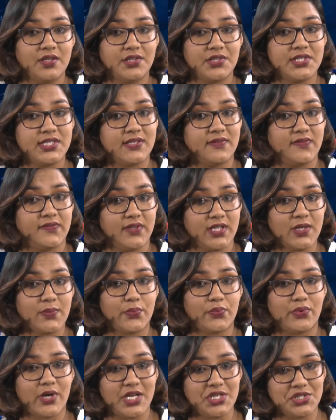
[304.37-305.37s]
under severe
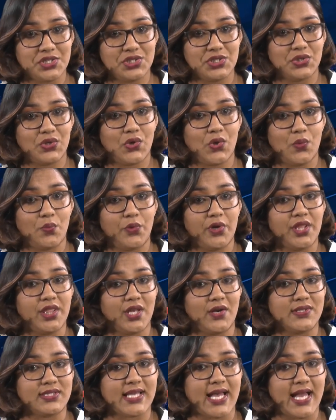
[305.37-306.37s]
pressure to cope
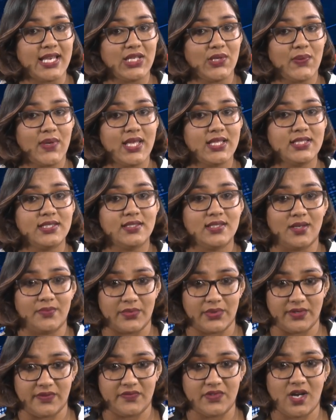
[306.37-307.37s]
without adequate
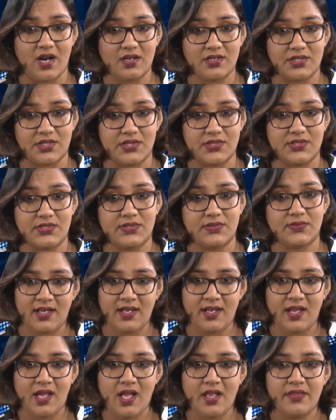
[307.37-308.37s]
number of doctors.
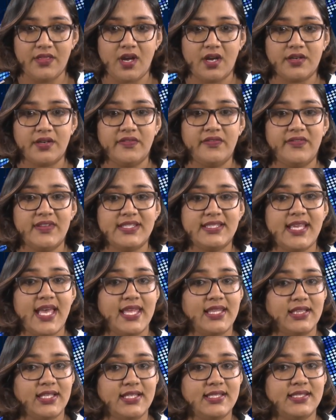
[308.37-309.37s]
Dr.
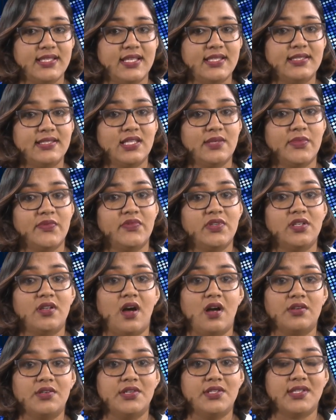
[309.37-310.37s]
Fitz-Henley said some of the
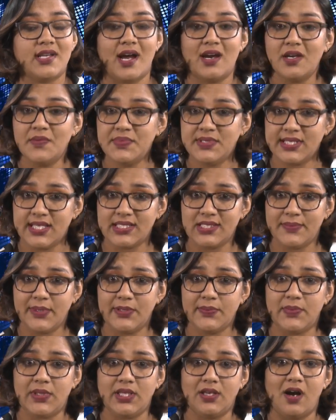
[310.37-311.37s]
doctors are upset
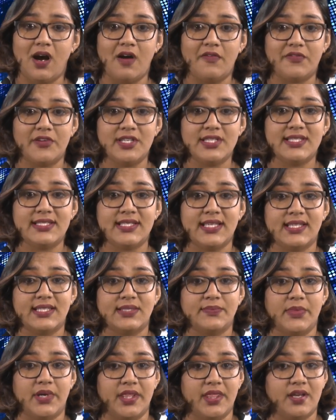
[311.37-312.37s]
about being offered
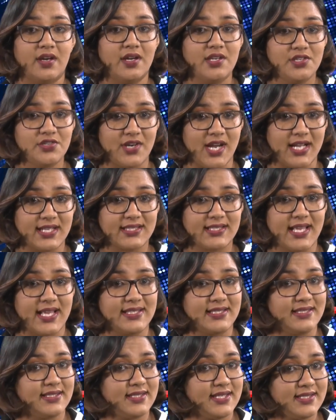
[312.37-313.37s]
six month contracts,
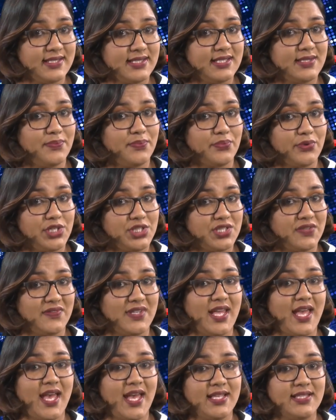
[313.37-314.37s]
as this is a breach of
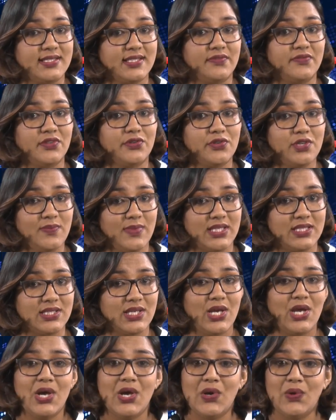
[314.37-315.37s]
the heads of agreement,
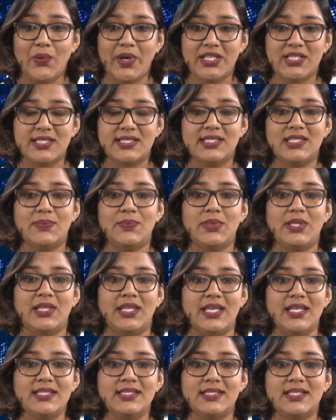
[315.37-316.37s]
which
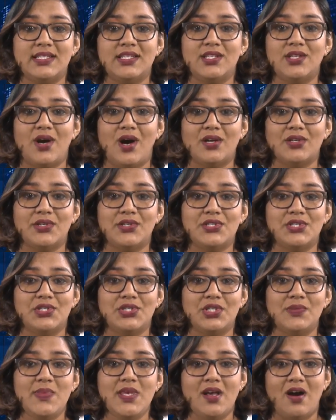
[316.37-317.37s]
stipulates that the doctors
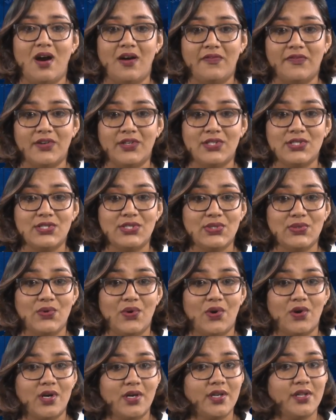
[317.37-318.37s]
should be offered two
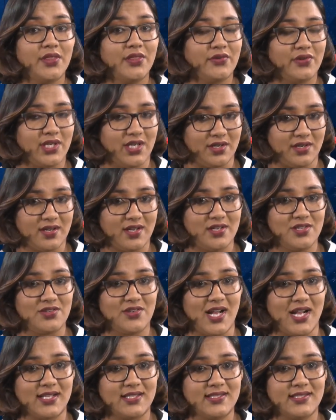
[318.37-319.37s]
or three year
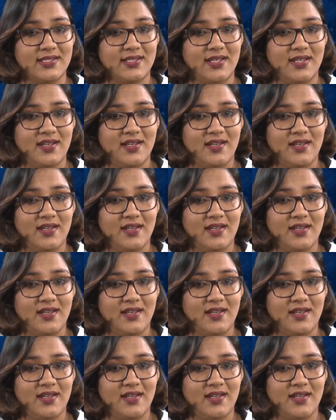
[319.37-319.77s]
contracts.